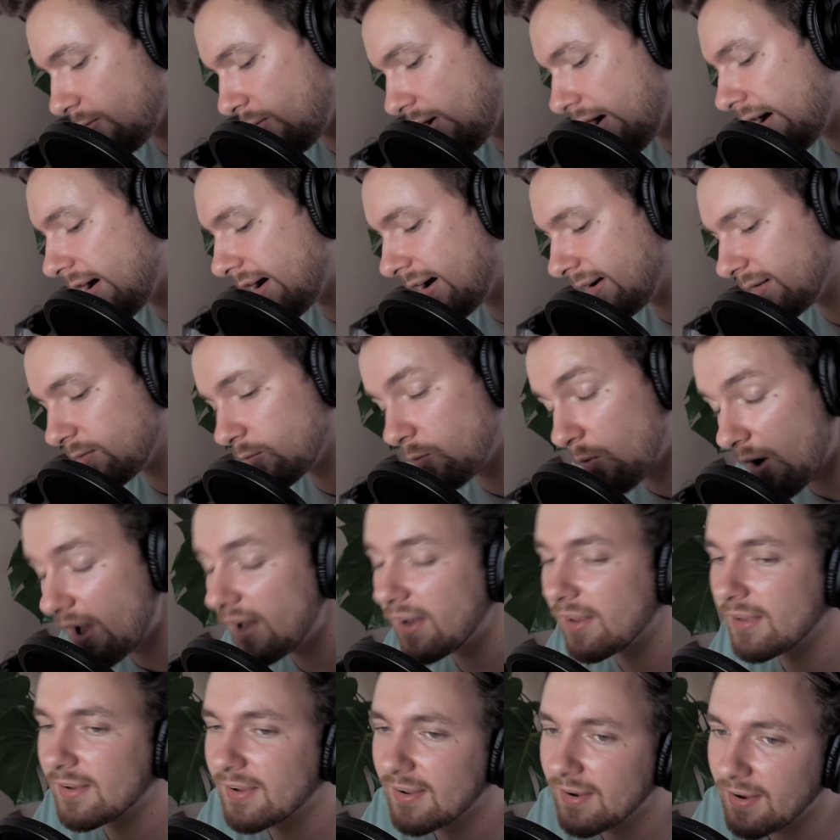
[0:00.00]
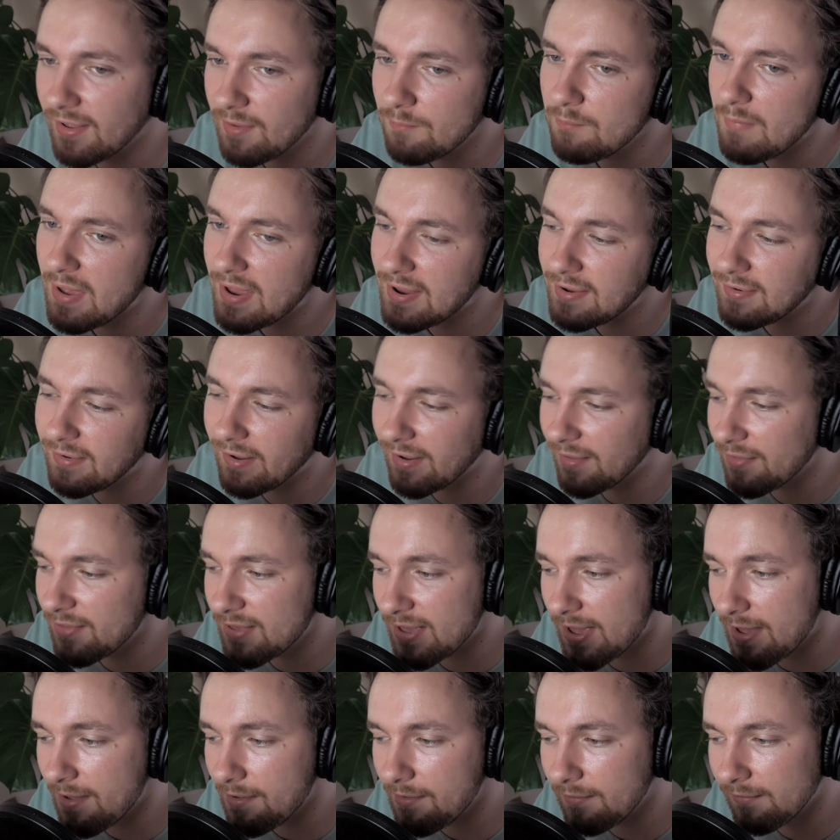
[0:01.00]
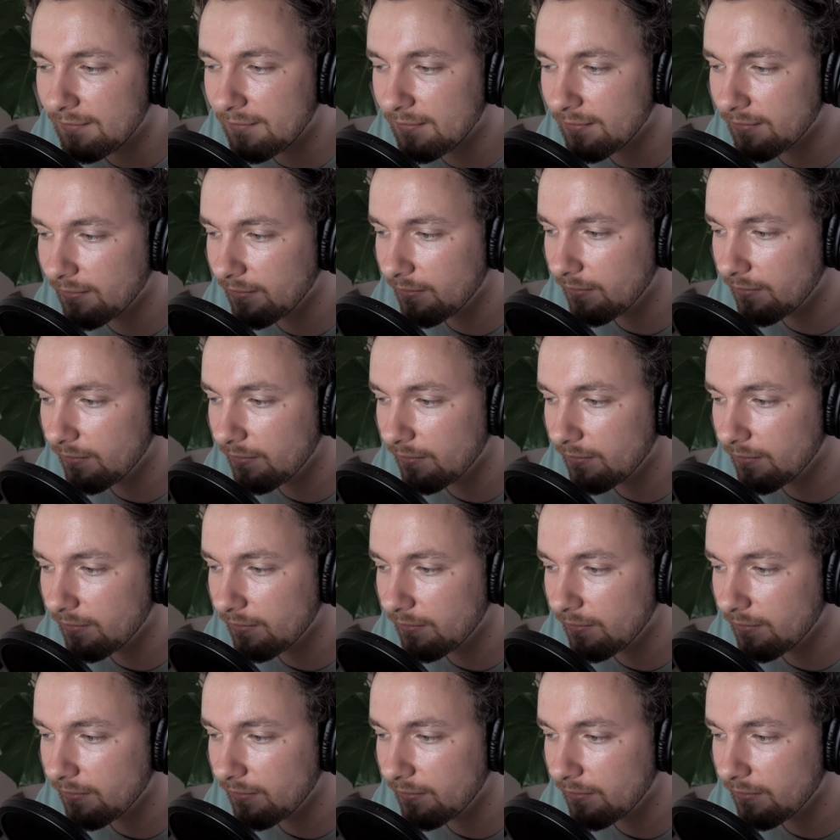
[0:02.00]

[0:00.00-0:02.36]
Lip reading: one guy's wedding, and they made it at the end.